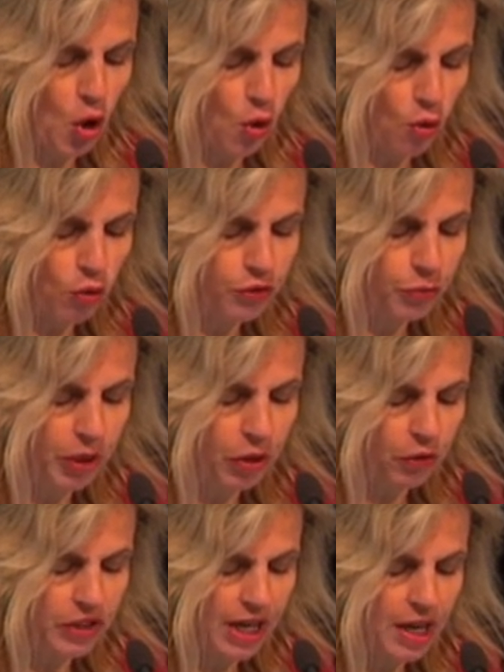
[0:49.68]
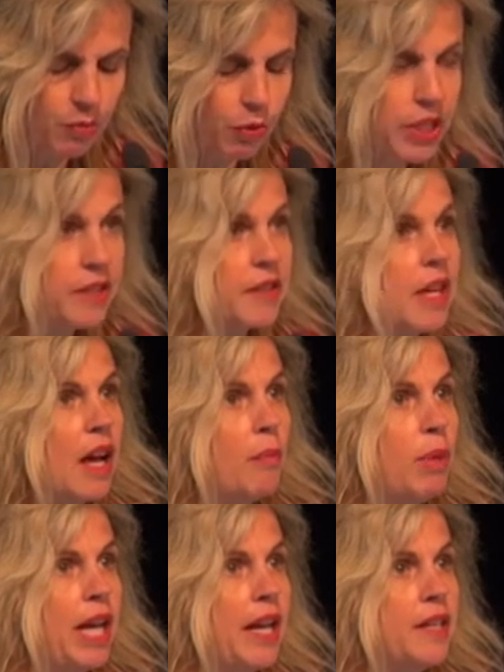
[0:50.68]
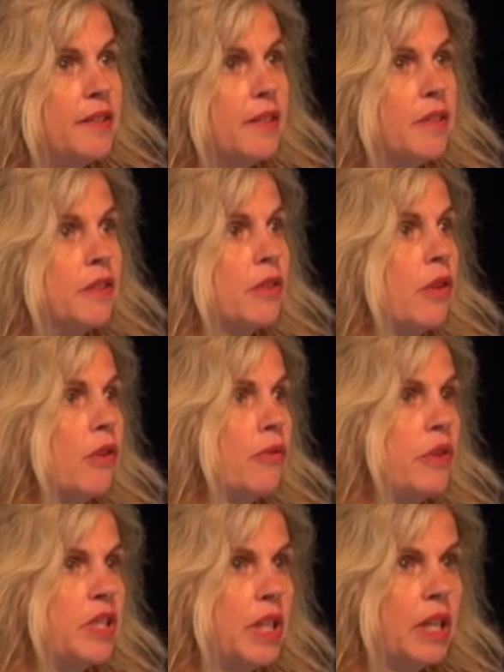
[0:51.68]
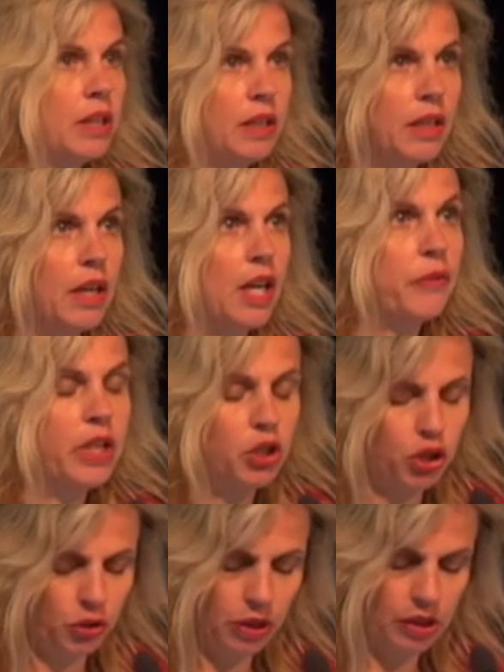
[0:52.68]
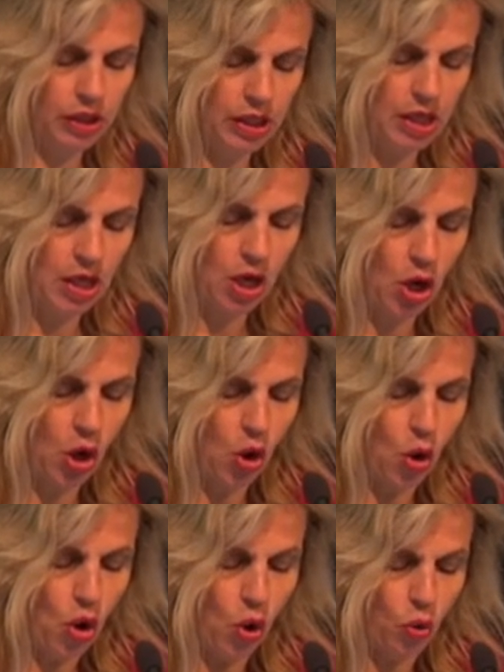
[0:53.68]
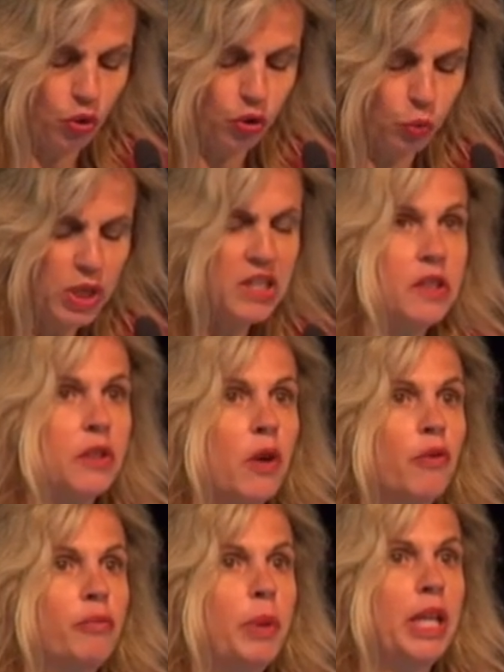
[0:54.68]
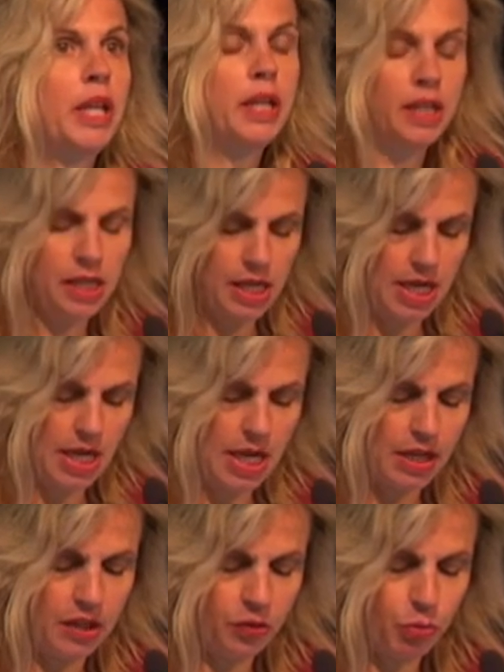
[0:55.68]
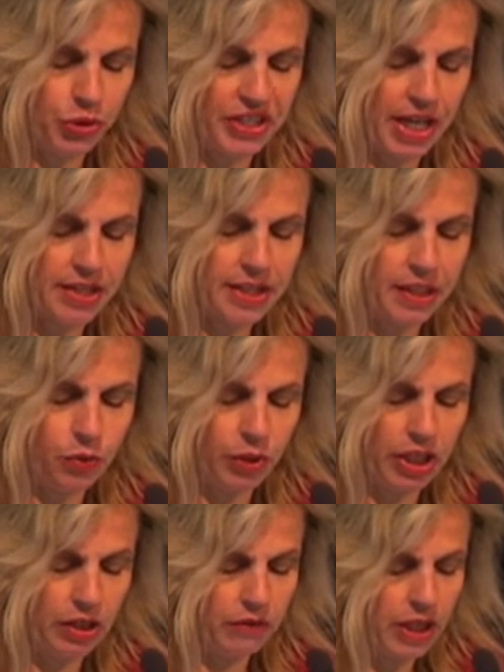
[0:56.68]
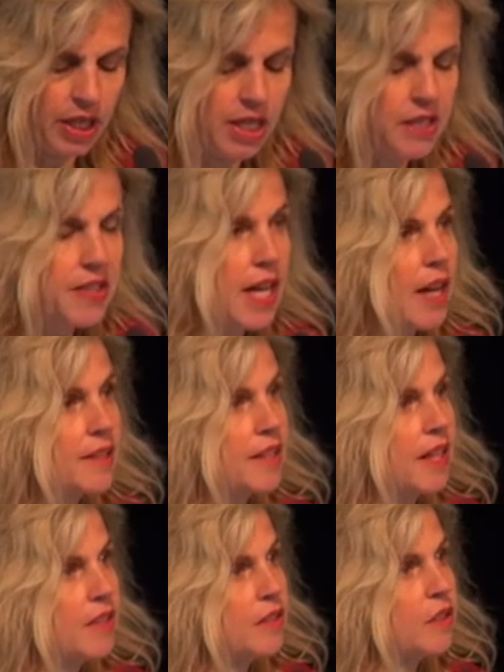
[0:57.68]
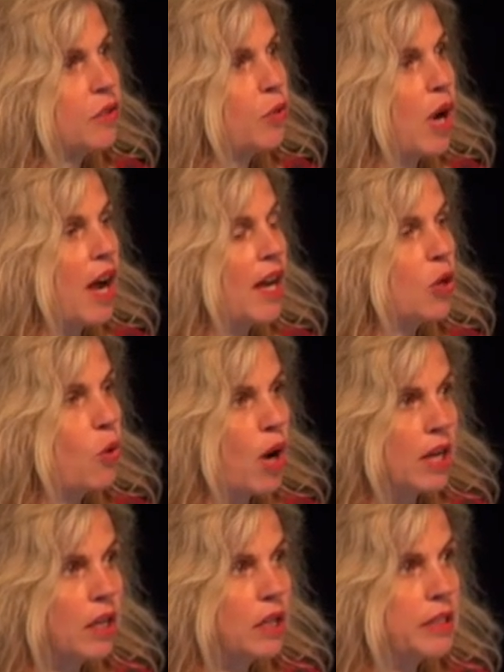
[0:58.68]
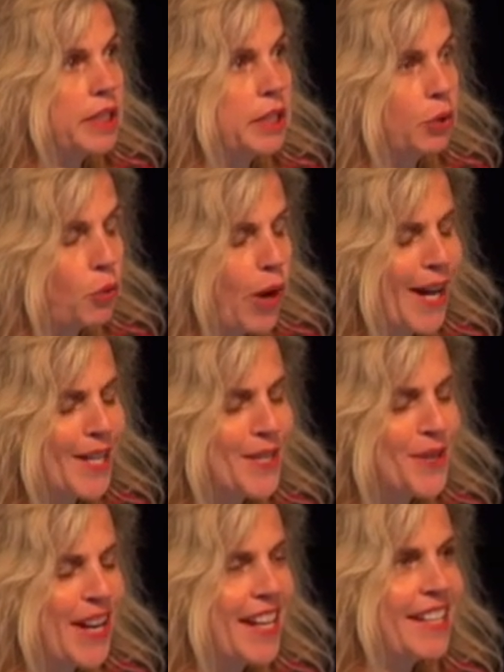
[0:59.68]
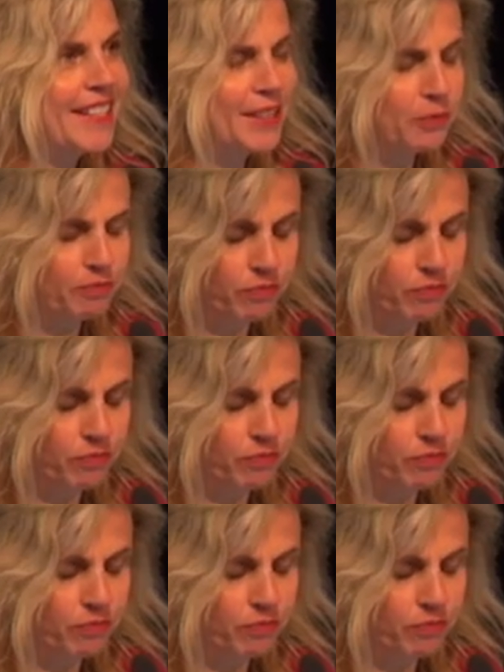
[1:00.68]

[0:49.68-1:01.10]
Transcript: Also because libraries are places, physical and virtual, whose reason of being is precisely to give easy access to high quality, high quality,